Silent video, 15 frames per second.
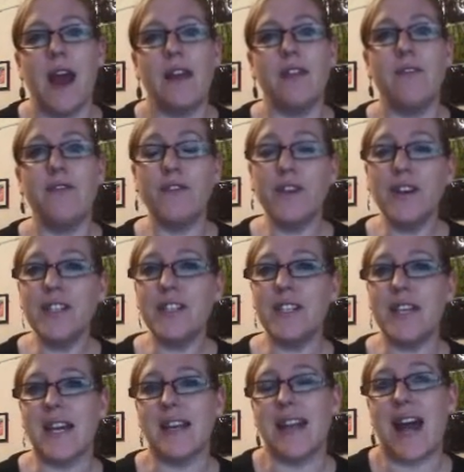And the first
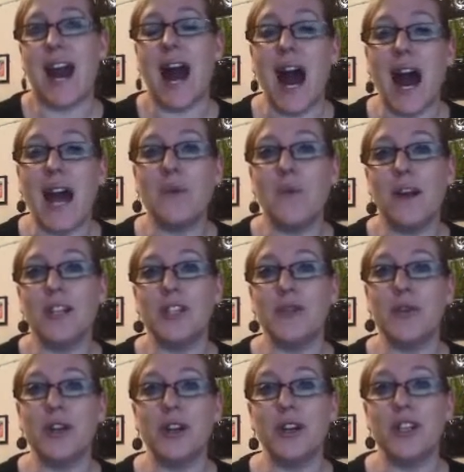thing that I want to
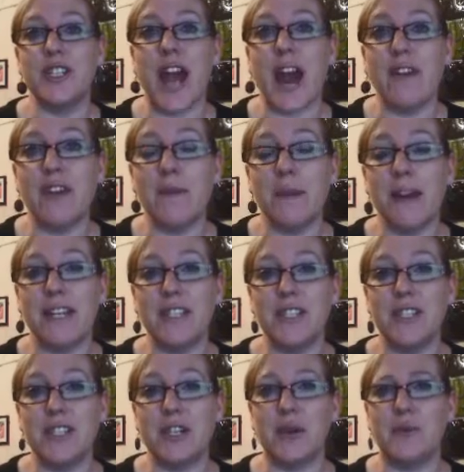encourage everybody to
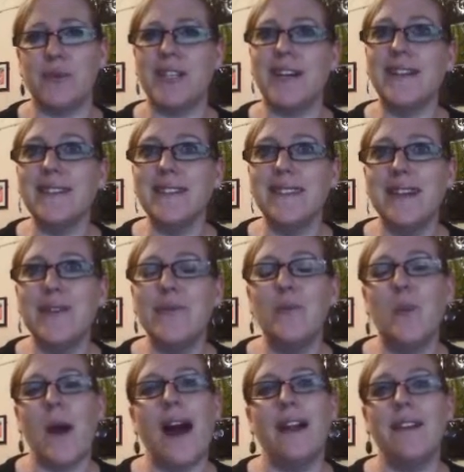do to live
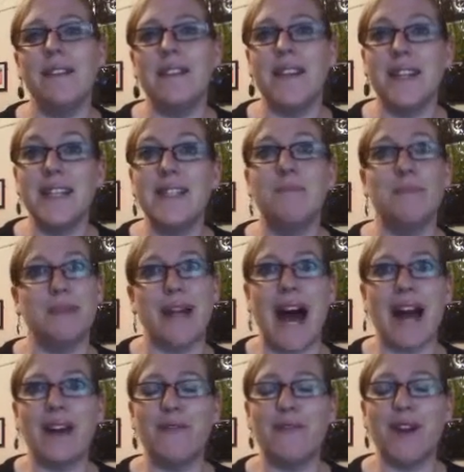well this
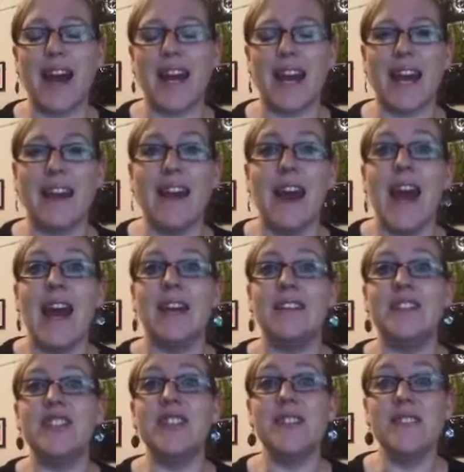Black Friday
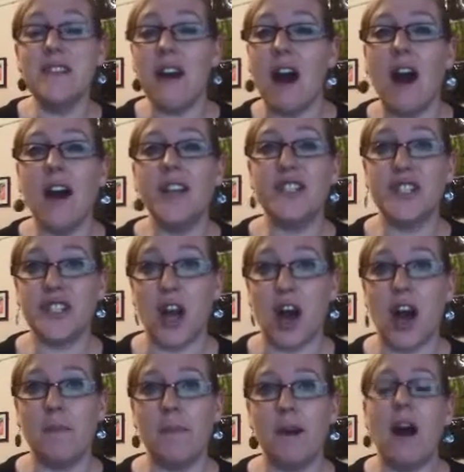is to not
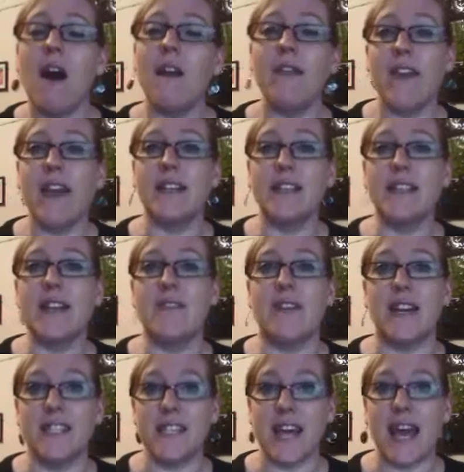shop on
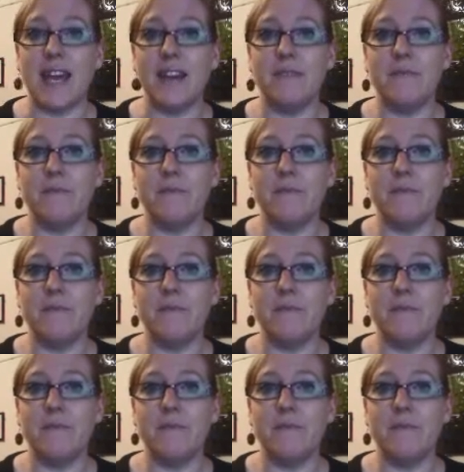Thanksgiving Day.